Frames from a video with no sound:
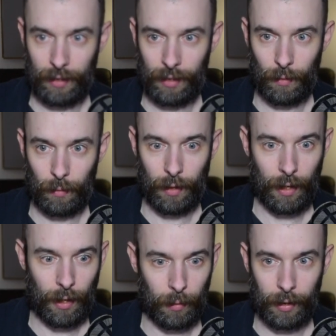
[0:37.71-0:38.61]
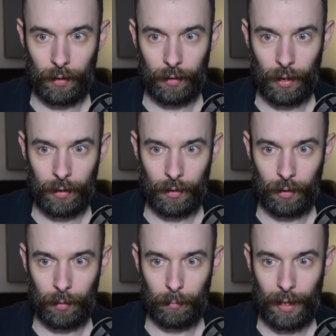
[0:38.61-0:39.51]
So there we go. Now it's
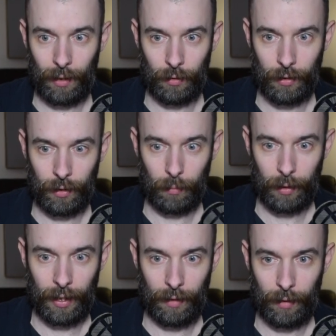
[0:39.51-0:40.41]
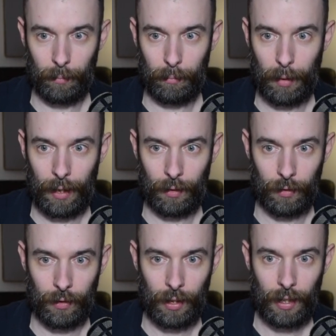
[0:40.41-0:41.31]
all in pounds. I don't want to have it in pounds.